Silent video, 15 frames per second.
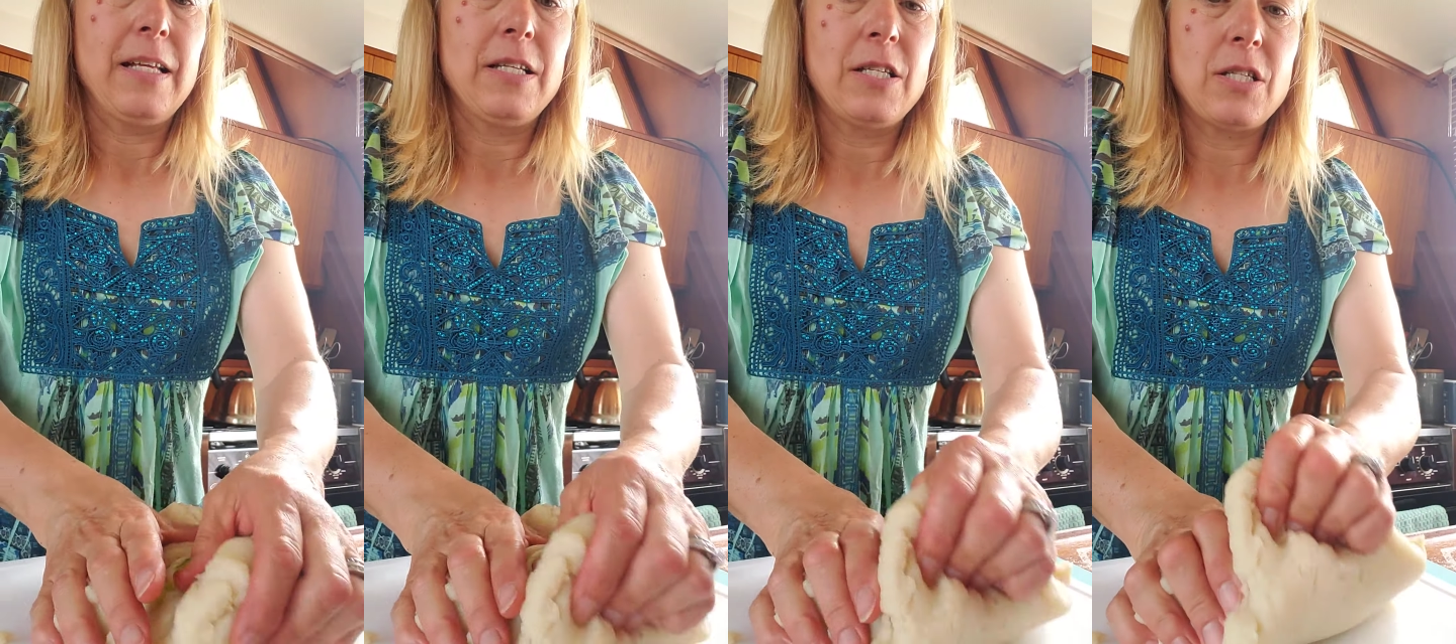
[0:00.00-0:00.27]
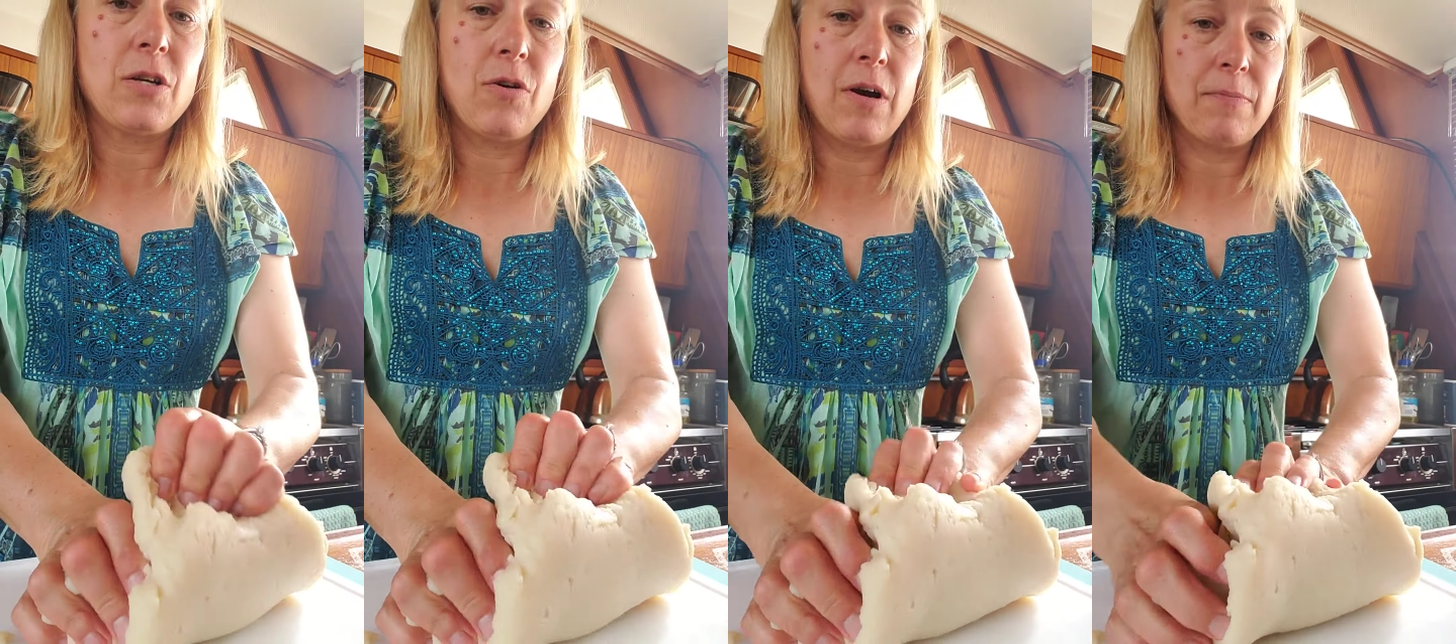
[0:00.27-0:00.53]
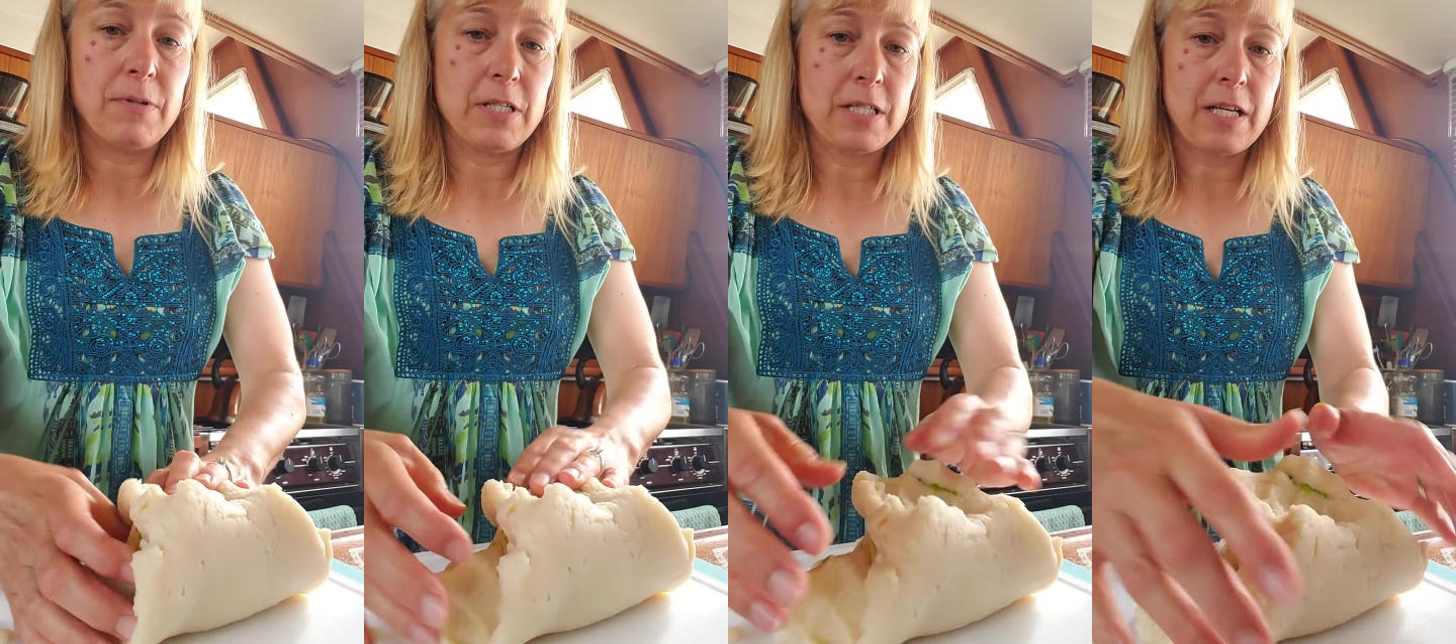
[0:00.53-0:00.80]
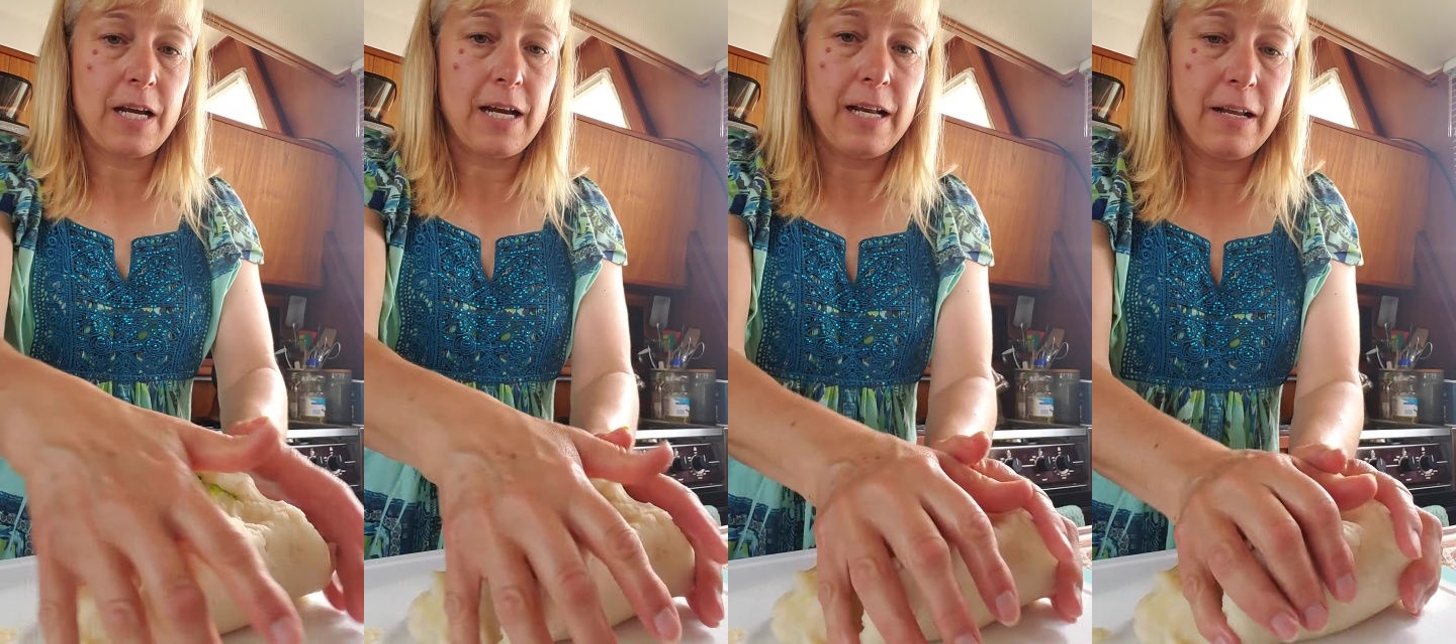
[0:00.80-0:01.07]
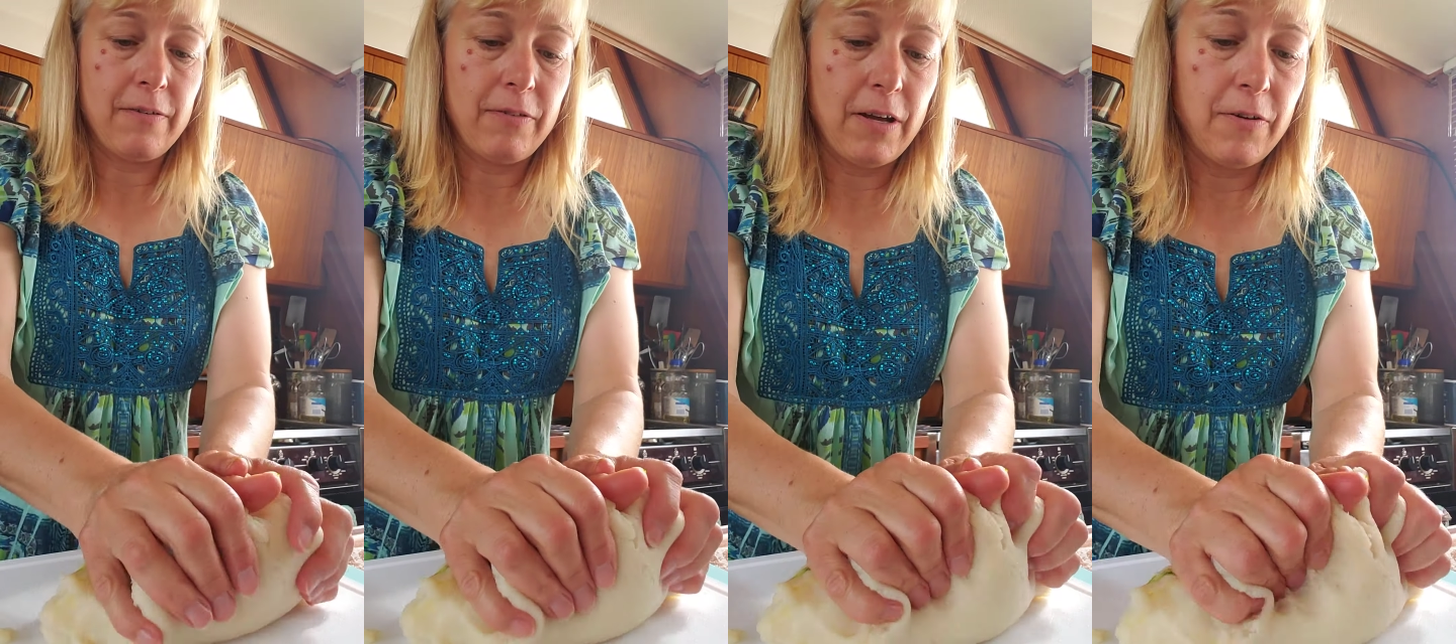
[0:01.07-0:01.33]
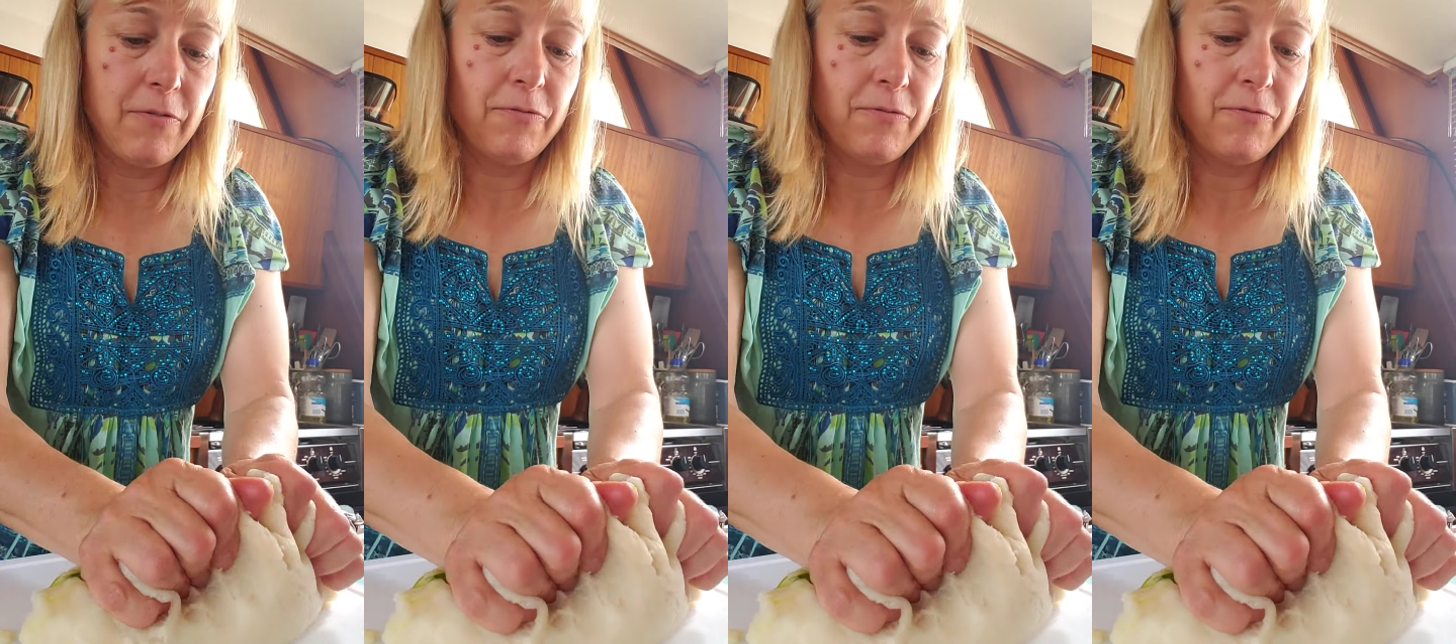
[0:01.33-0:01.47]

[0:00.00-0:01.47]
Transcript: So I'm just kind of